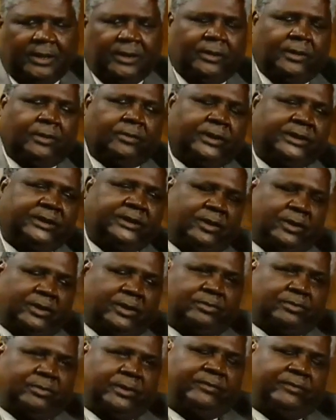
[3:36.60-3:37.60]
Oh, quite a
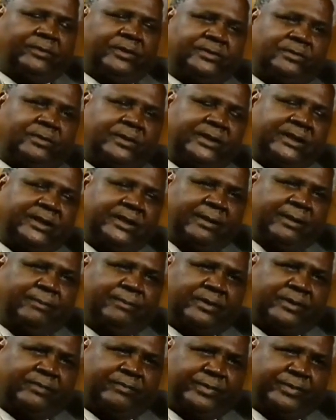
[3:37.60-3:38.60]
lot. We have lost quite a
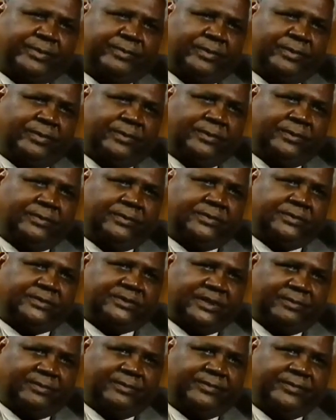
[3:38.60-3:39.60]
number of people,
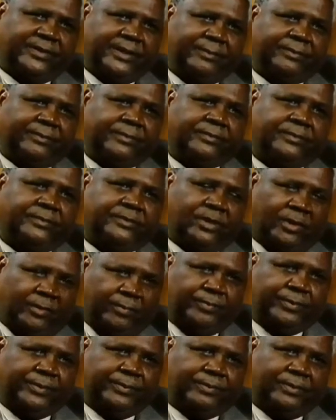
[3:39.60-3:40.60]
some of them
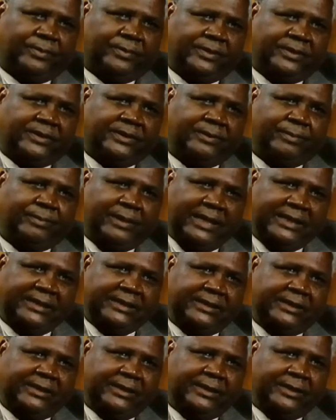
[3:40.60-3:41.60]
top people in the
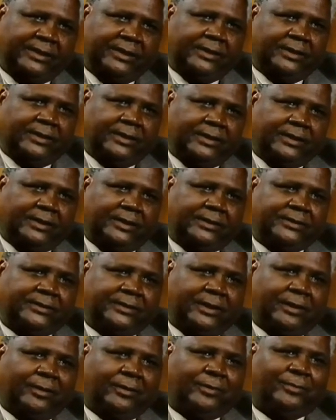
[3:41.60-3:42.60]
party.
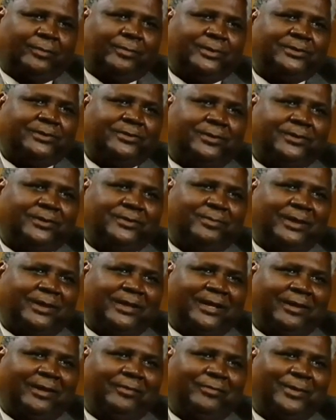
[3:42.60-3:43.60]
And I almost lost my
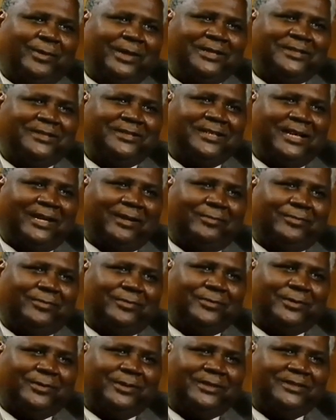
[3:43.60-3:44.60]
life myself.
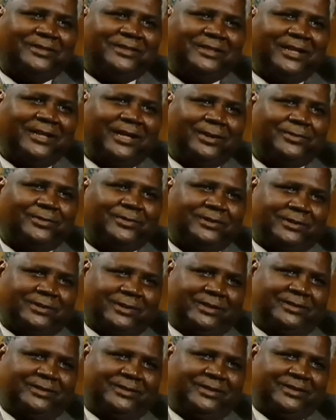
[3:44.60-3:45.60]
You can see how
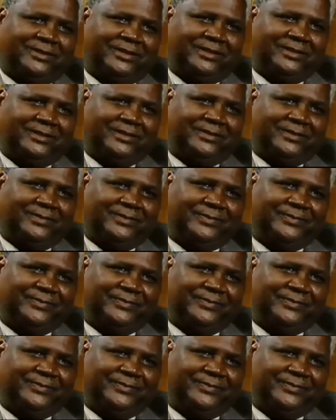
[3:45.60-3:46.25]
serious it is.